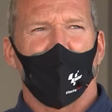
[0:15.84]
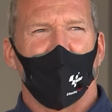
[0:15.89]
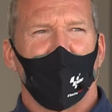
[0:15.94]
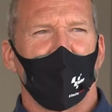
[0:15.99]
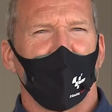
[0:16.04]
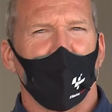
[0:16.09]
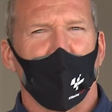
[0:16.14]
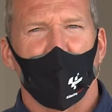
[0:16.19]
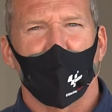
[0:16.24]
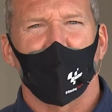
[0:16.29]

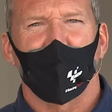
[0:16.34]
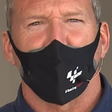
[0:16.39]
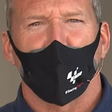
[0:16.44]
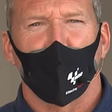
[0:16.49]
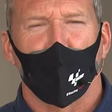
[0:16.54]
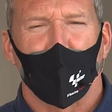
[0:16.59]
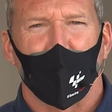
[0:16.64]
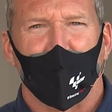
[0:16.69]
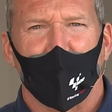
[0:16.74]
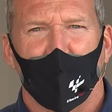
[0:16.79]
first
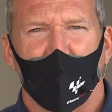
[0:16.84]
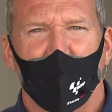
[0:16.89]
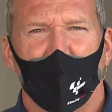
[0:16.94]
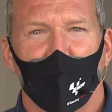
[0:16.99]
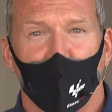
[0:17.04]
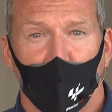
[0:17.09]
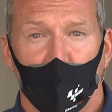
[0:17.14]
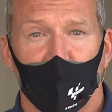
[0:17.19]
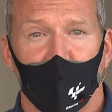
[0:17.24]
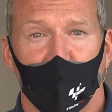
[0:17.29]

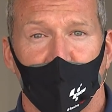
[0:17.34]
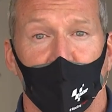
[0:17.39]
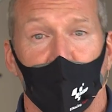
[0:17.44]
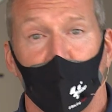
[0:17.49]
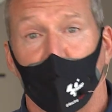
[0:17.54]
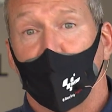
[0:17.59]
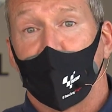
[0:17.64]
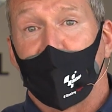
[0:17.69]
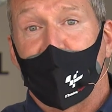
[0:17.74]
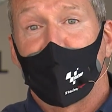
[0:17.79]
experience of
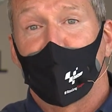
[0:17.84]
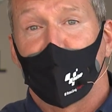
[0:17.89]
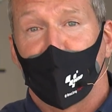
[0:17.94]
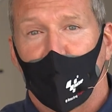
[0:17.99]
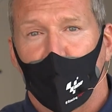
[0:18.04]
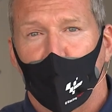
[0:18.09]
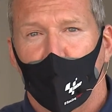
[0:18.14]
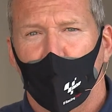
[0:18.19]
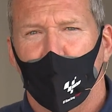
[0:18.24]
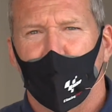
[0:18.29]
race
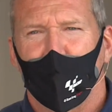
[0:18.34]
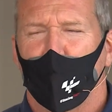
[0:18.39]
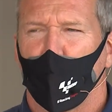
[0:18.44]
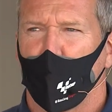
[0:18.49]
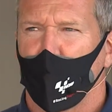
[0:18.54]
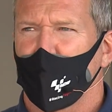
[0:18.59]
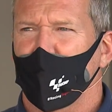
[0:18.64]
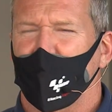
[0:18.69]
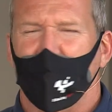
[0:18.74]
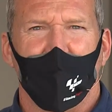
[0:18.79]
fuel
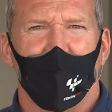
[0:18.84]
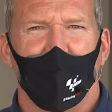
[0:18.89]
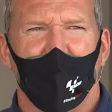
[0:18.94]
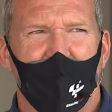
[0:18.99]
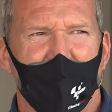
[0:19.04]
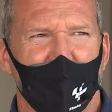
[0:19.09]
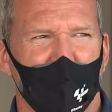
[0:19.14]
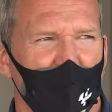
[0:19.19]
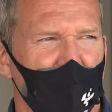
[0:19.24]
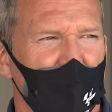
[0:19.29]
was
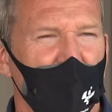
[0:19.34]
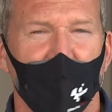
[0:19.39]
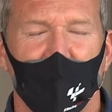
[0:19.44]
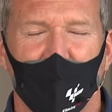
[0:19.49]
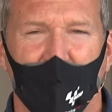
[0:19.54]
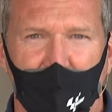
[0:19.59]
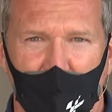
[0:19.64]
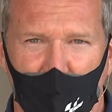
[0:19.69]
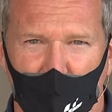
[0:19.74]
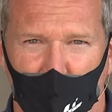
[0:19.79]
as a
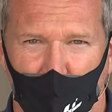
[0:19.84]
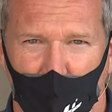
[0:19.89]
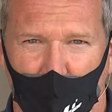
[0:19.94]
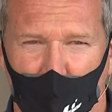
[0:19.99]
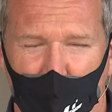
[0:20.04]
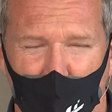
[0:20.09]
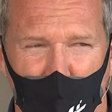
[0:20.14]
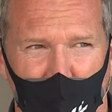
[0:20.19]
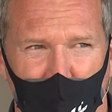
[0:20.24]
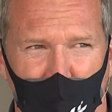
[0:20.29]

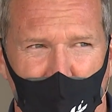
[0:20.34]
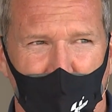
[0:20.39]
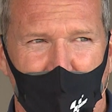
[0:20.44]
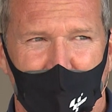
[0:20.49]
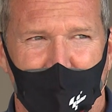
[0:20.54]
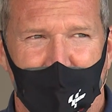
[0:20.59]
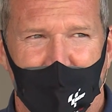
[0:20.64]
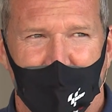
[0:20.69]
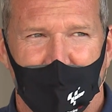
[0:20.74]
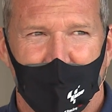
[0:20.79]
15-year-old
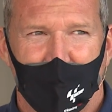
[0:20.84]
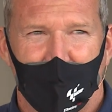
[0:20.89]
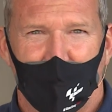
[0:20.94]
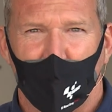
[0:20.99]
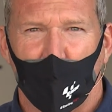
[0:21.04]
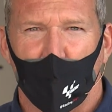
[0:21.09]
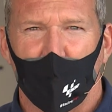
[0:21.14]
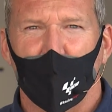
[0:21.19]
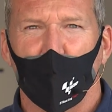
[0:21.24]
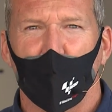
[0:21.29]

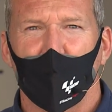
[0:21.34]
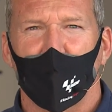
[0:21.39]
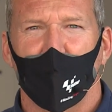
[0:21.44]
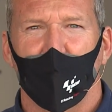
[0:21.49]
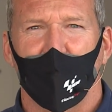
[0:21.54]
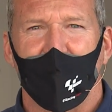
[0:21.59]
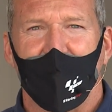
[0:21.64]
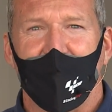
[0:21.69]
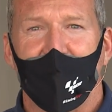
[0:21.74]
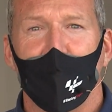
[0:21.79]
going off to
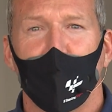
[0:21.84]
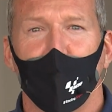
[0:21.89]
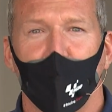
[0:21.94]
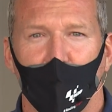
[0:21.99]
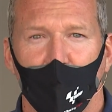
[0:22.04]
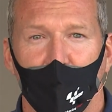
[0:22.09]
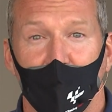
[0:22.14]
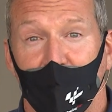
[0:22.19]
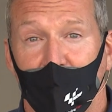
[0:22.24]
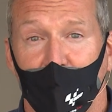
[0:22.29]
the
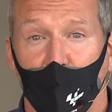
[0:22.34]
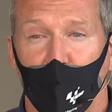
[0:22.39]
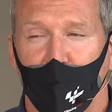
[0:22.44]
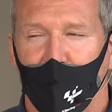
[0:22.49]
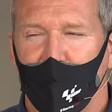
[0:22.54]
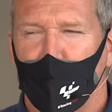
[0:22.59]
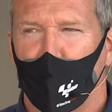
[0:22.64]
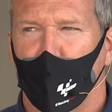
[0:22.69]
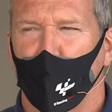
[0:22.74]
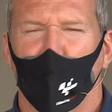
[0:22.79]
airport, the
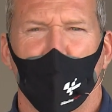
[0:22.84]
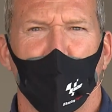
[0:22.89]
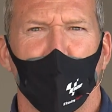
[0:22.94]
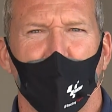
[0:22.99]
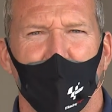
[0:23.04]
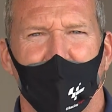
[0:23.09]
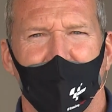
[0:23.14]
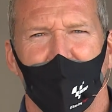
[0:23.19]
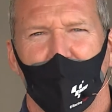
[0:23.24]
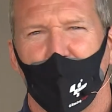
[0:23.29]
local airport, to
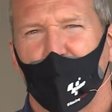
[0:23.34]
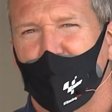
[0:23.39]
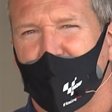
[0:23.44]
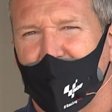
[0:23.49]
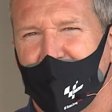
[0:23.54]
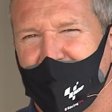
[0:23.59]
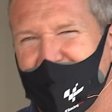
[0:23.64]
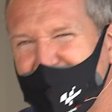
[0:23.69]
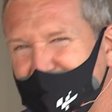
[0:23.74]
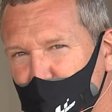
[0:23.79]
buy
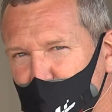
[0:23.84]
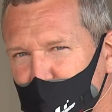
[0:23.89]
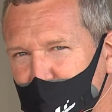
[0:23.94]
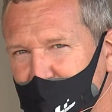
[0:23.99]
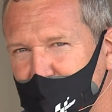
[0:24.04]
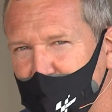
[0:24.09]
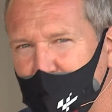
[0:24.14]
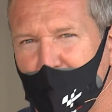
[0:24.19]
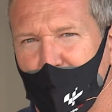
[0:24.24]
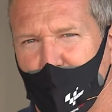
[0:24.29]

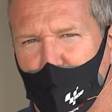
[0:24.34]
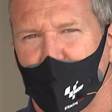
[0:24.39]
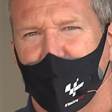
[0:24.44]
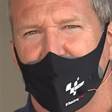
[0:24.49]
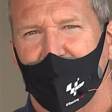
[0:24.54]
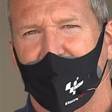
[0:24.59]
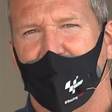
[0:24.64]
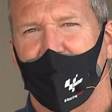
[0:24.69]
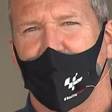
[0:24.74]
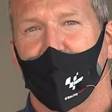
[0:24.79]
100
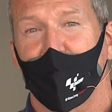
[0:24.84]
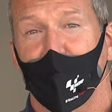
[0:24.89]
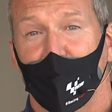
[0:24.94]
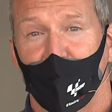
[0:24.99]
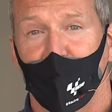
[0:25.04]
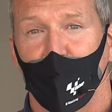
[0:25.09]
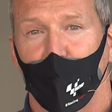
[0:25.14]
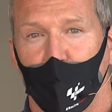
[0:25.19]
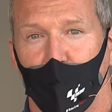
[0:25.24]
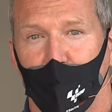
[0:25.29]
octane
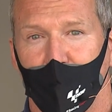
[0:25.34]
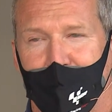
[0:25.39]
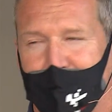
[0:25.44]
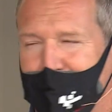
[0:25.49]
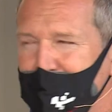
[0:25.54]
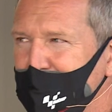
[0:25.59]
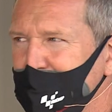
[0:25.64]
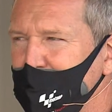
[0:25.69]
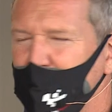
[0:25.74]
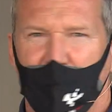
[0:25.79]
fuel.
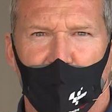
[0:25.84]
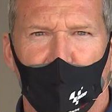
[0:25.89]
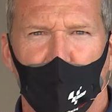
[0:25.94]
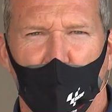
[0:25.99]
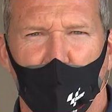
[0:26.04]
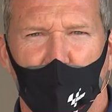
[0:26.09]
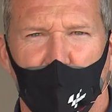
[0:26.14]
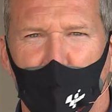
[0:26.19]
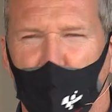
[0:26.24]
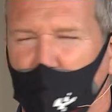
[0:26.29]
I
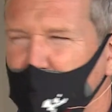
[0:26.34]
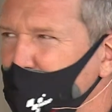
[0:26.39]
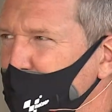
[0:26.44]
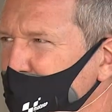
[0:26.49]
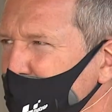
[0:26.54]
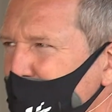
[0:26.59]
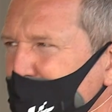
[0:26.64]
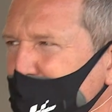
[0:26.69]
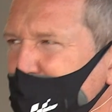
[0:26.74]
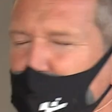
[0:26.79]
put it in my
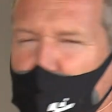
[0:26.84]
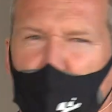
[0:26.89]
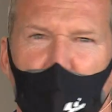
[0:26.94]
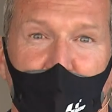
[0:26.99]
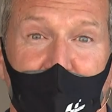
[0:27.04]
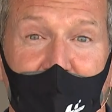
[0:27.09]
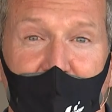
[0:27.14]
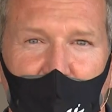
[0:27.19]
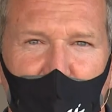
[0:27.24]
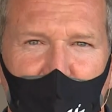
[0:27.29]

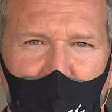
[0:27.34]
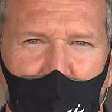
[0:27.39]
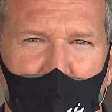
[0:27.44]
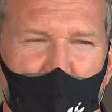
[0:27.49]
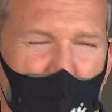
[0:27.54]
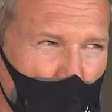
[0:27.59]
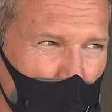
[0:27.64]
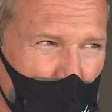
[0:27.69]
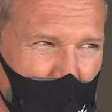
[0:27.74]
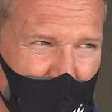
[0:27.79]
production
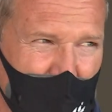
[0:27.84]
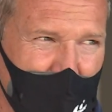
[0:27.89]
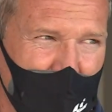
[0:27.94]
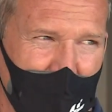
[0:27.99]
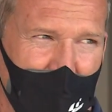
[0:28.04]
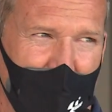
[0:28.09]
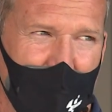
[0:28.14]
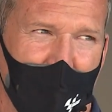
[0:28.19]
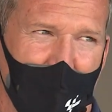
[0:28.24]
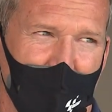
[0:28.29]

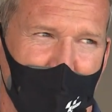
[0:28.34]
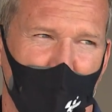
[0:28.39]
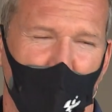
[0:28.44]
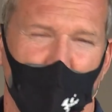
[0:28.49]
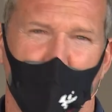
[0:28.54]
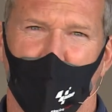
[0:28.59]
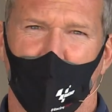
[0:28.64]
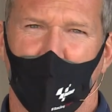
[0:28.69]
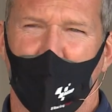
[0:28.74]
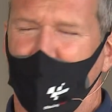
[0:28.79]
250
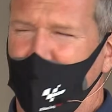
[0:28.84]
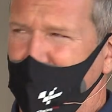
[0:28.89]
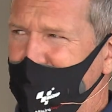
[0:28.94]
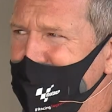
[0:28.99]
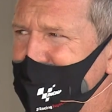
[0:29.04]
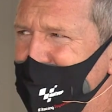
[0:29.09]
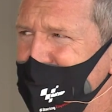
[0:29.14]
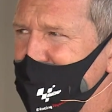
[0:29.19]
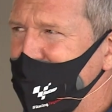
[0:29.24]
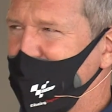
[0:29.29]
two-stroke
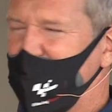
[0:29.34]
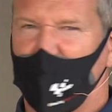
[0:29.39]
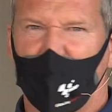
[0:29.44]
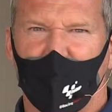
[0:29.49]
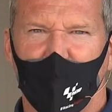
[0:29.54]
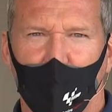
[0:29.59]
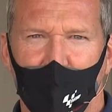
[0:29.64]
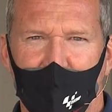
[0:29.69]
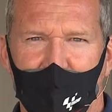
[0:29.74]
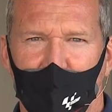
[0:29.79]
and
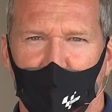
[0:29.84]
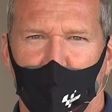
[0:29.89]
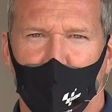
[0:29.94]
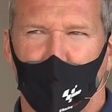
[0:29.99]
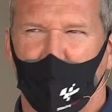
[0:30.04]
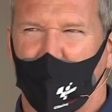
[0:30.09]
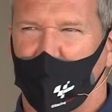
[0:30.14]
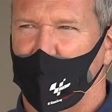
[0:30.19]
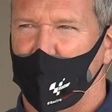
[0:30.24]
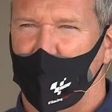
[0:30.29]
fully
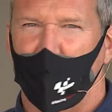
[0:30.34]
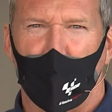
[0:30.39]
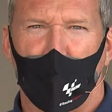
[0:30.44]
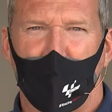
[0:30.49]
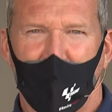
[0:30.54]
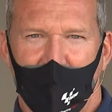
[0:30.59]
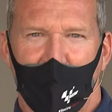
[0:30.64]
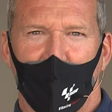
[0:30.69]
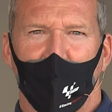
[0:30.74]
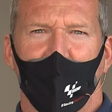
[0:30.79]
expected the
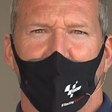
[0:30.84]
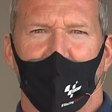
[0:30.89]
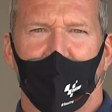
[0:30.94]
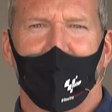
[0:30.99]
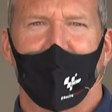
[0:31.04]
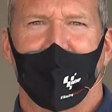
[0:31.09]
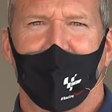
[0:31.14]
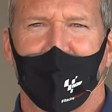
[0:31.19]
power